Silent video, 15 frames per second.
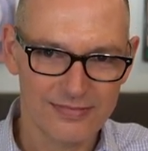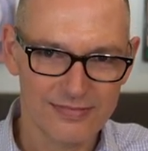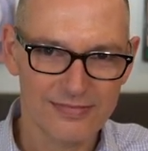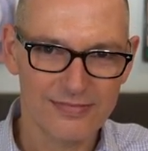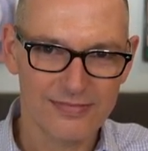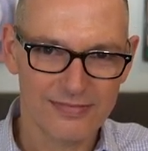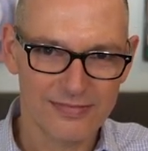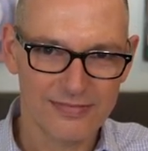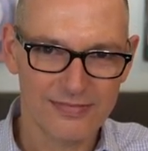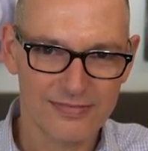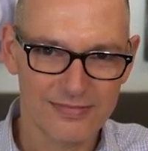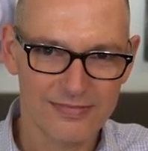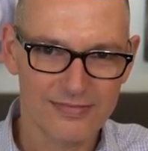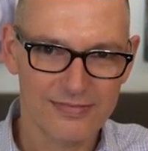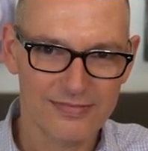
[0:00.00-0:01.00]

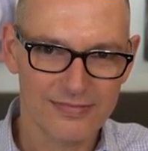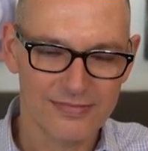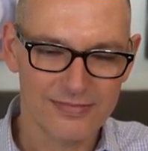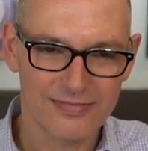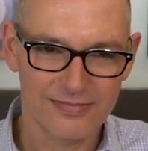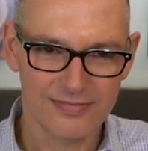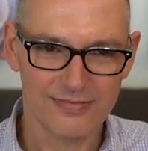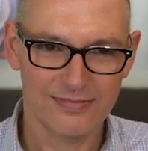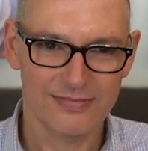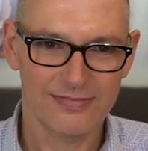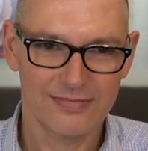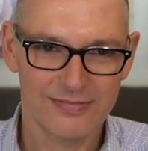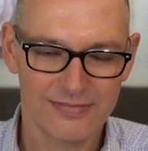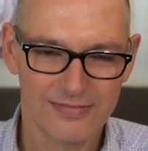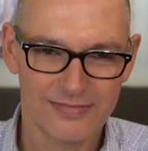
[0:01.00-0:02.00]

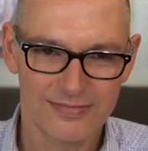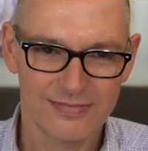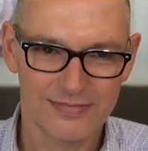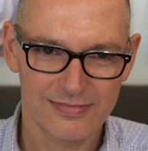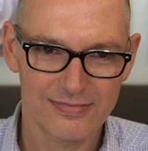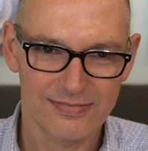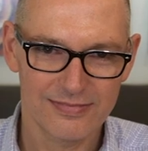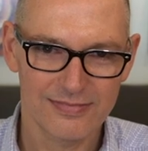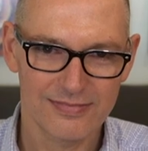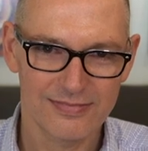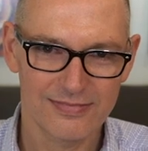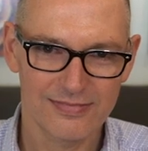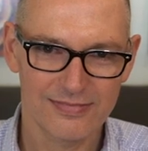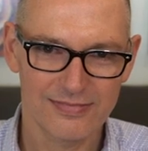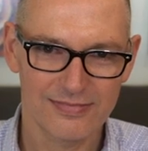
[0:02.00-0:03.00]

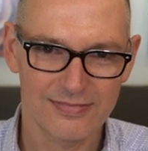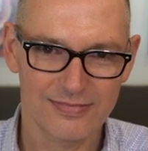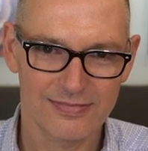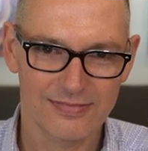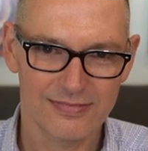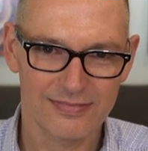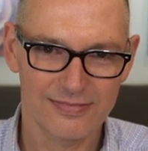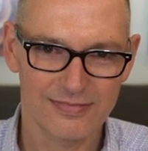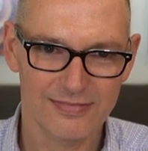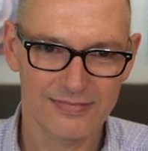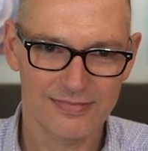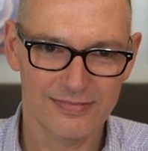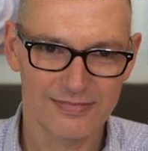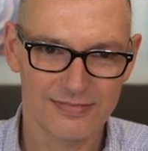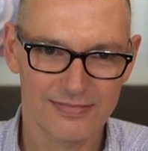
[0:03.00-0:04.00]

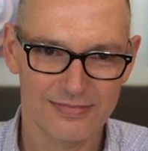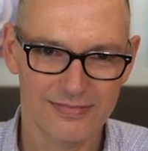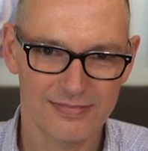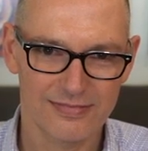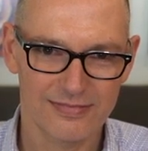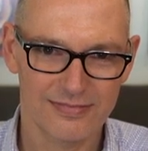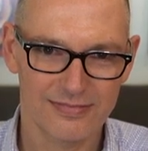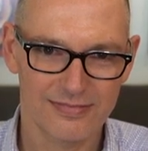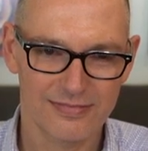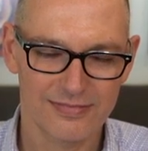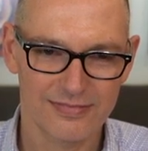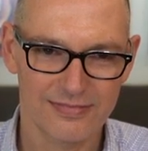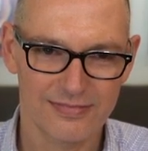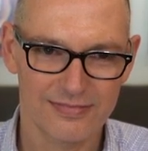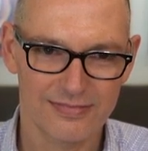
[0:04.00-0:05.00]

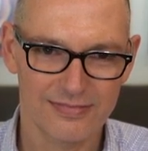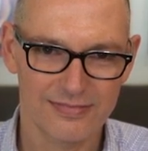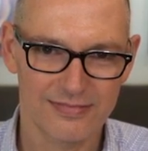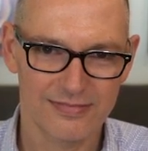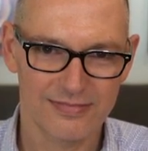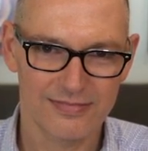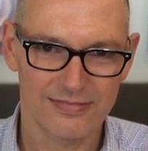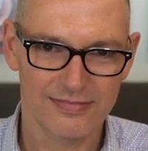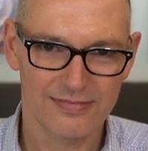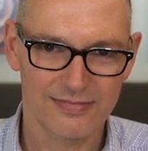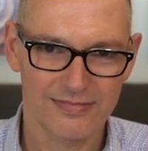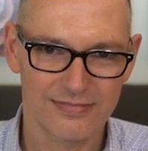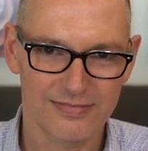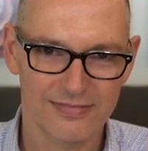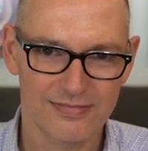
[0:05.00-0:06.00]

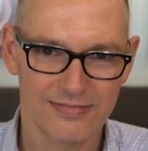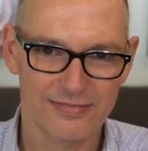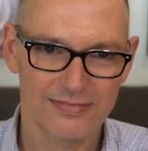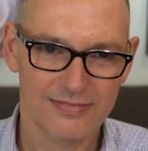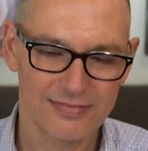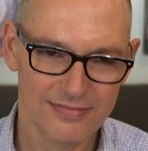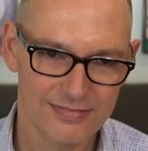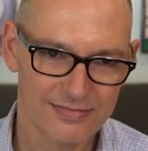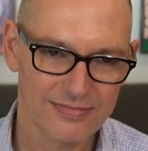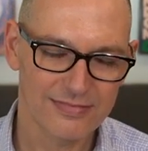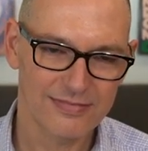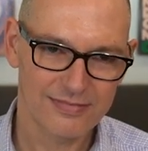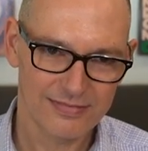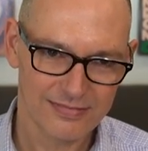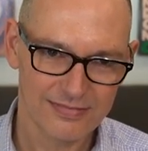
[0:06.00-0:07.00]

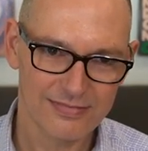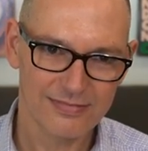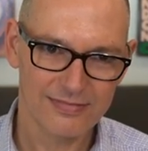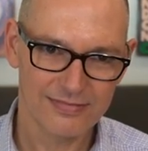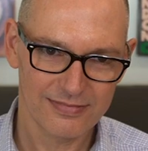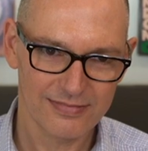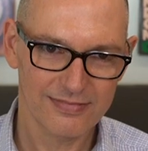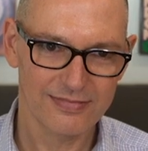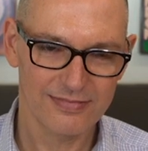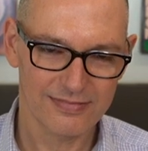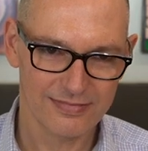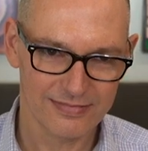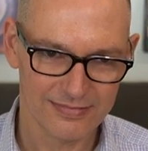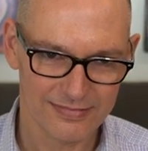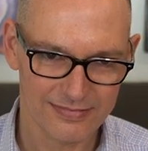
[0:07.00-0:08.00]
No words are spoken by the person on screen.